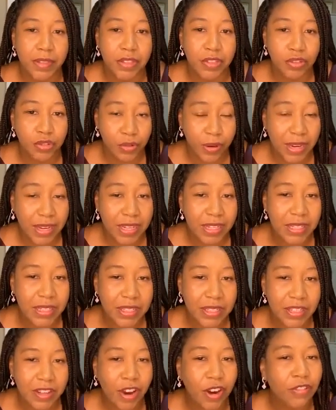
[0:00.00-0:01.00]

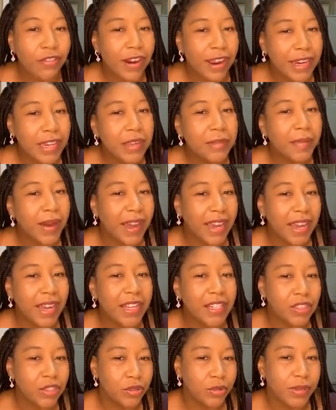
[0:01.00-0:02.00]
strains already by
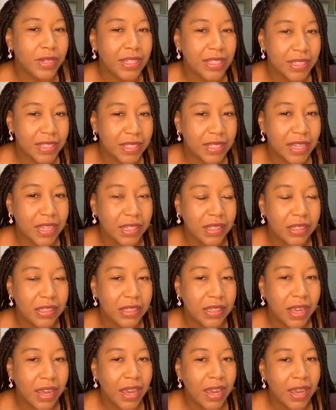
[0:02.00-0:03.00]
age
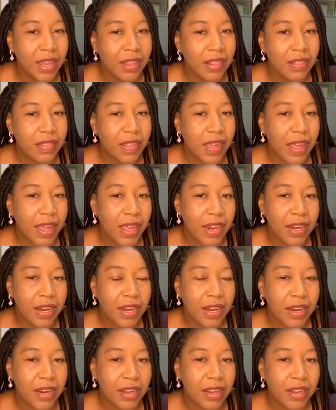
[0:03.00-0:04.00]
26,
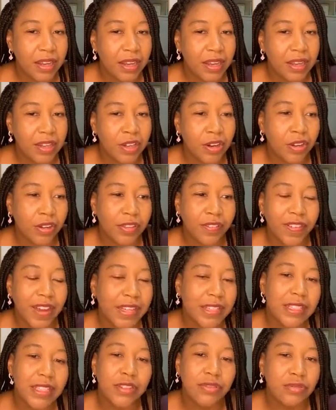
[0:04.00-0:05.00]
then the
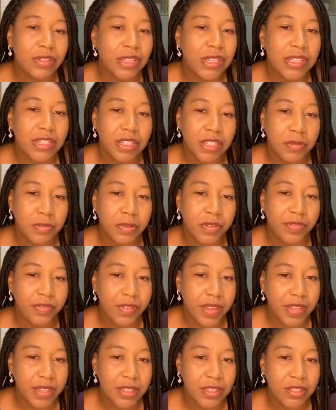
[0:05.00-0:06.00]
vaccine really just
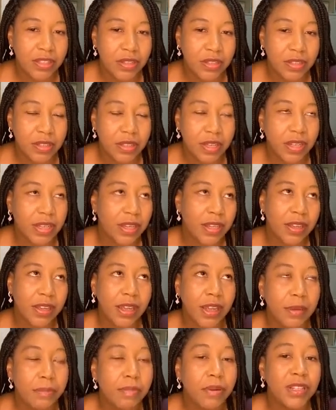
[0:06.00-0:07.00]
protects
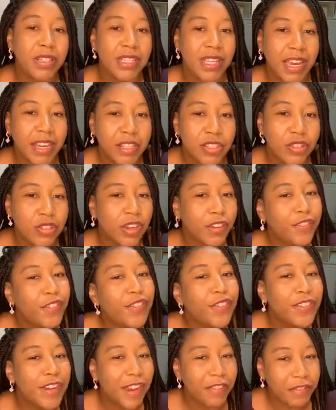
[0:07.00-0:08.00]
you if
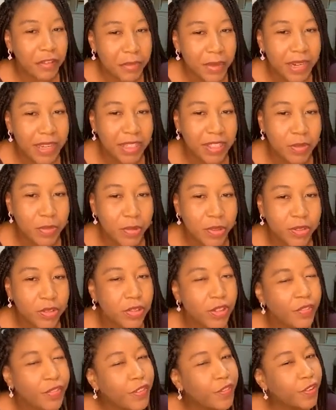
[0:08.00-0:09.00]
you've never been
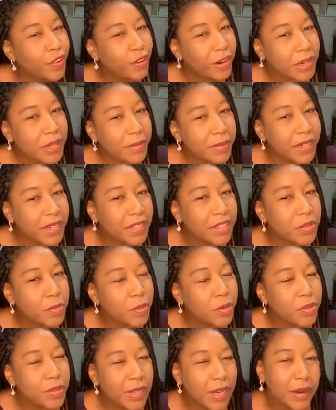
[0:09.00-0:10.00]
exposed. So if you've already been
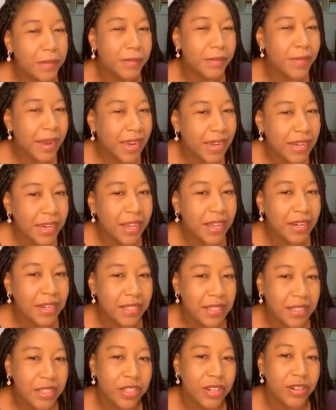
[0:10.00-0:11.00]
exposed, then it might not
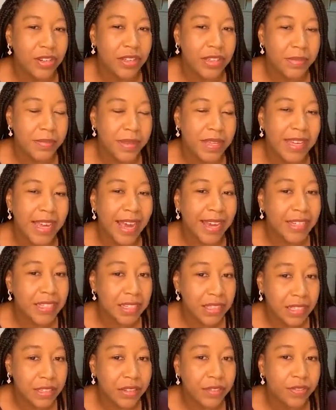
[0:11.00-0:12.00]
necessarily be
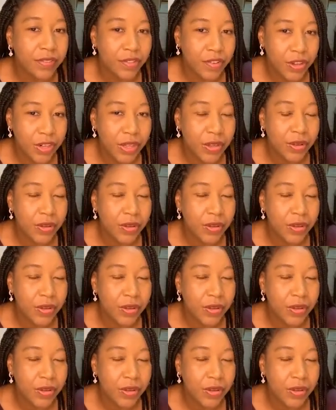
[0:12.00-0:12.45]
ideal for